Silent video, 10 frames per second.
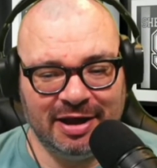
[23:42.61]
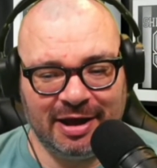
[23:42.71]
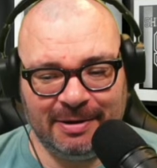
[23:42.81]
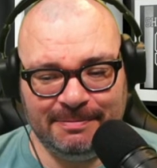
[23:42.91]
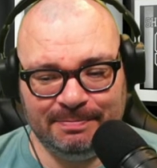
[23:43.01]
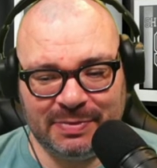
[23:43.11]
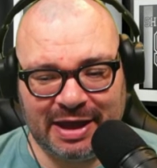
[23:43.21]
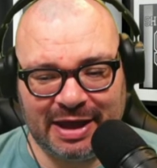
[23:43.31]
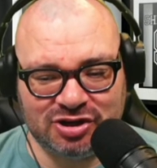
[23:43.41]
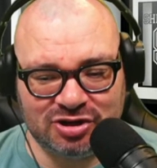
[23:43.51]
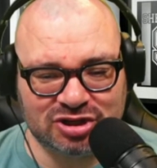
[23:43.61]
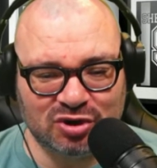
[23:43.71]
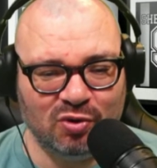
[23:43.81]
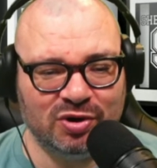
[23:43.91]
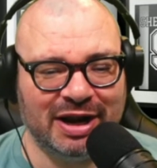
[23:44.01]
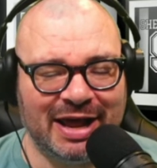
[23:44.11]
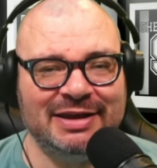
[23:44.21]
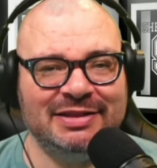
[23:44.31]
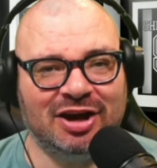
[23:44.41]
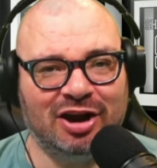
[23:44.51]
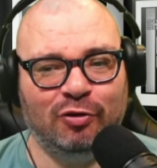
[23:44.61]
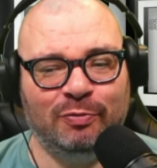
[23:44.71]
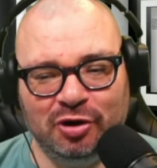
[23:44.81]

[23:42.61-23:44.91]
I just don't like the club